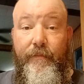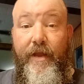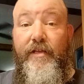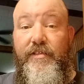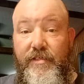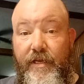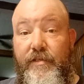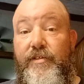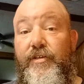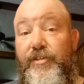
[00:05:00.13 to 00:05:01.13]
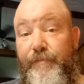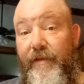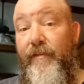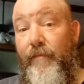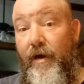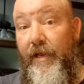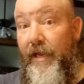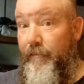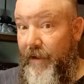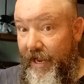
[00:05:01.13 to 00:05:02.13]
made sense to spend the money
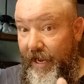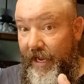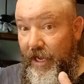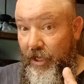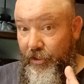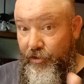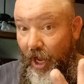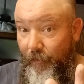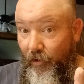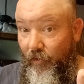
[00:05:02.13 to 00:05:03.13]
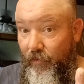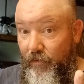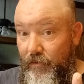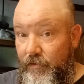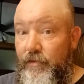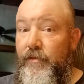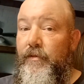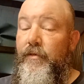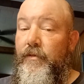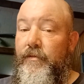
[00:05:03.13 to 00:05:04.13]
and pay double
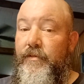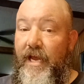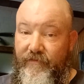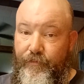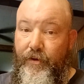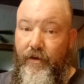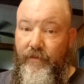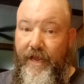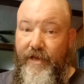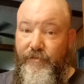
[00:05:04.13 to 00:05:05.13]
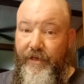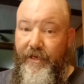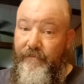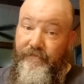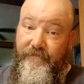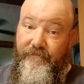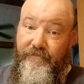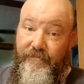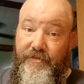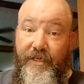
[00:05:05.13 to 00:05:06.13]
to have a pump last me
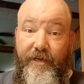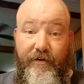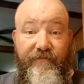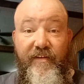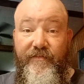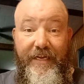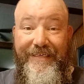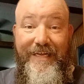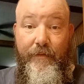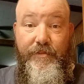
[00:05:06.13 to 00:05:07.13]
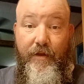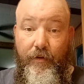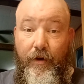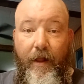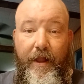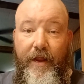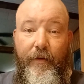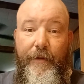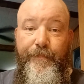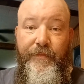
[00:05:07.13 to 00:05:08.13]
10 or 15 times longer.
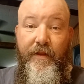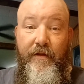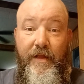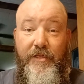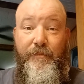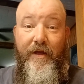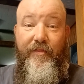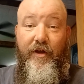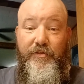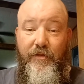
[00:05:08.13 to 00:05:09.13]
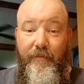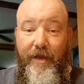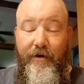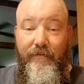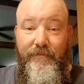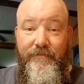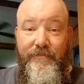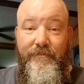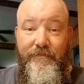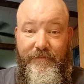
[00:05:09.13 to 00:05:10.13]
Anyway, that's my thoughts on the matter.
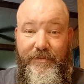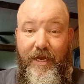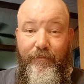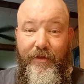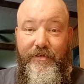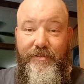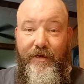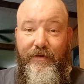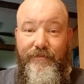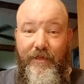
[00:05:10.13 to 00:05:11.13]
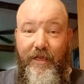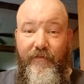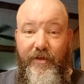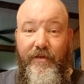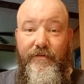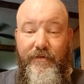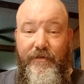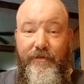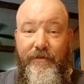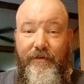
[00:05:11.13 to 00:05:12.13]
God bless y'all. I love you.
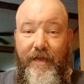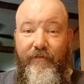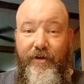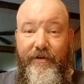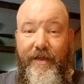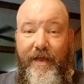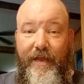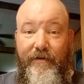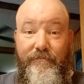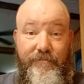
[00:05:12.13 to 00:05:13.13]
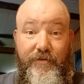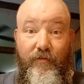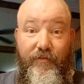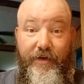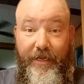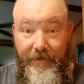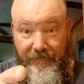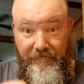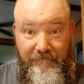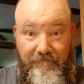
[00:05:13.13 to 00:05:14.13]
Have a good day, and don't forget,
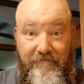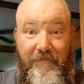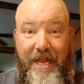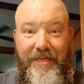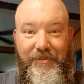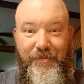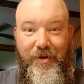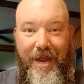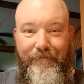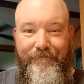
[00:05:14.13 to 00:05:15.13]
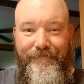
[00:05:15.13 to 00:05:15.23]
like and subscribe.